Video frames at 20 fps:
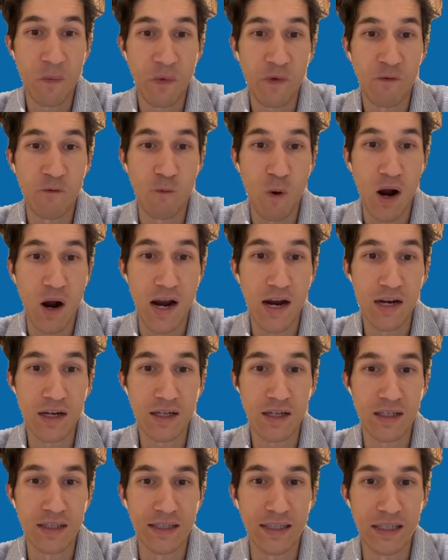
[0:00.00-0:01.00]

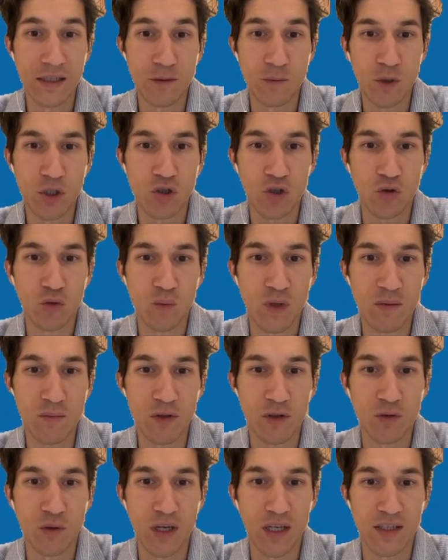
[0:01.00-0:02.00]
right? I think we should be
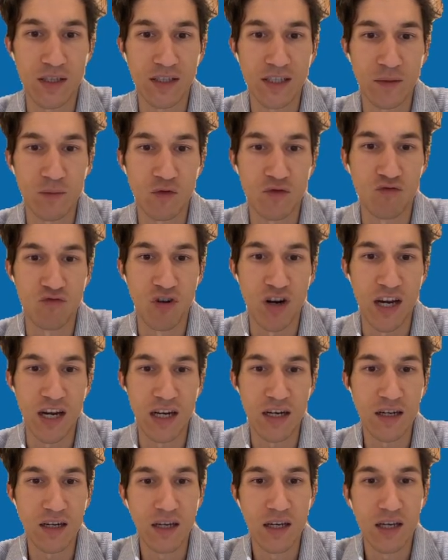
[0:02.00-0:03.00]
able to get some
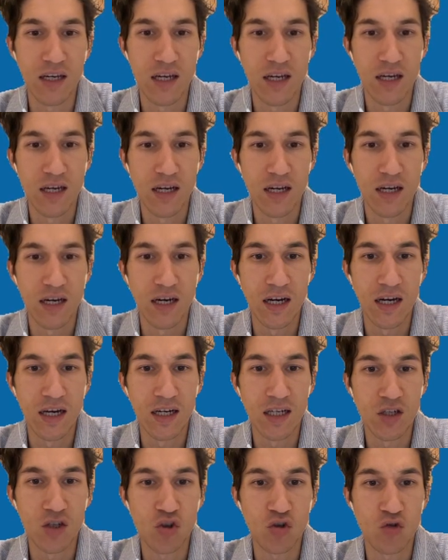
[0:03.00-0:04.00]
grain,
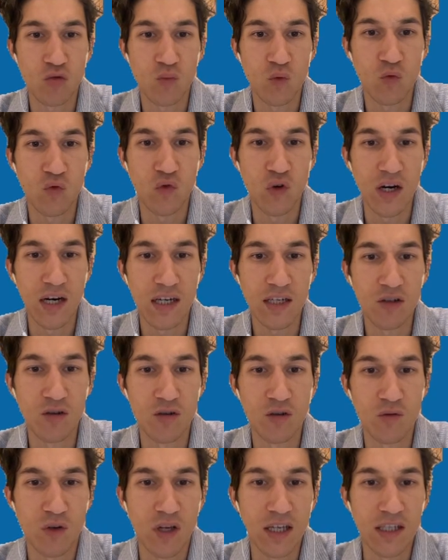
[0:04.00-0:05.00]
and it should be fine. You
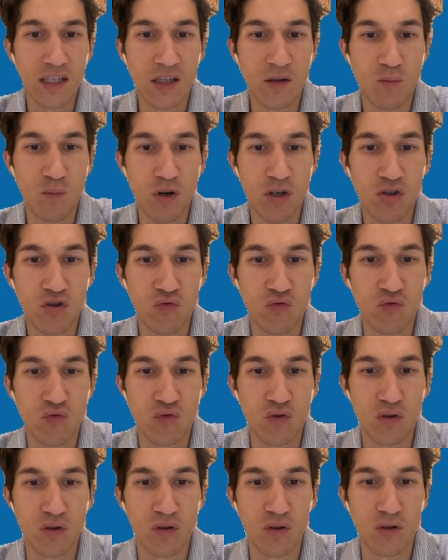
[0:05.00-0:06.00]
know, getting bunch of.
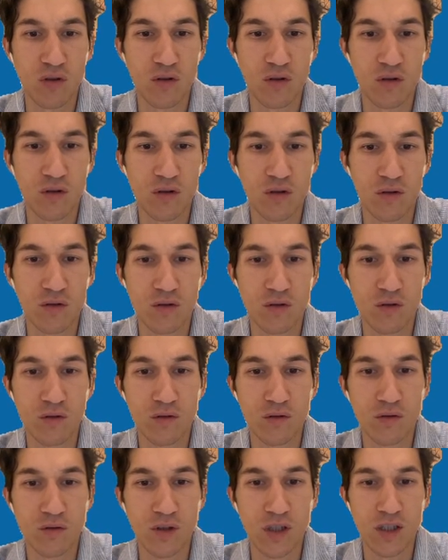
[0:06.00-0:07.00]
Uh,
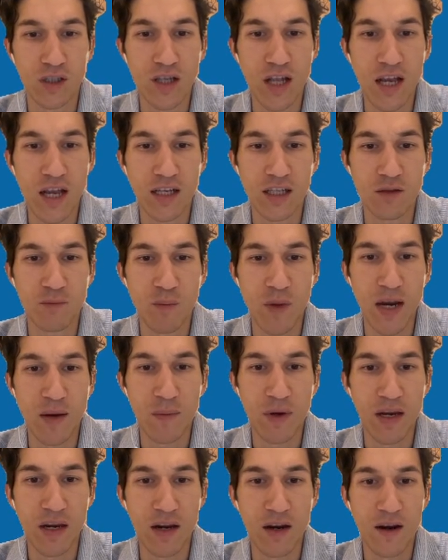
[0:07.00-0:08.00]
these things
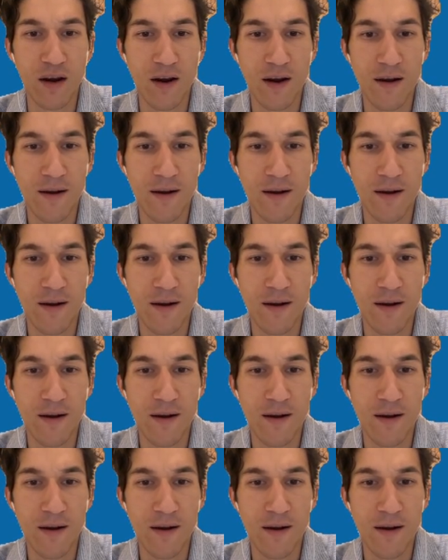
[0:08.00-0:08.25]
maybe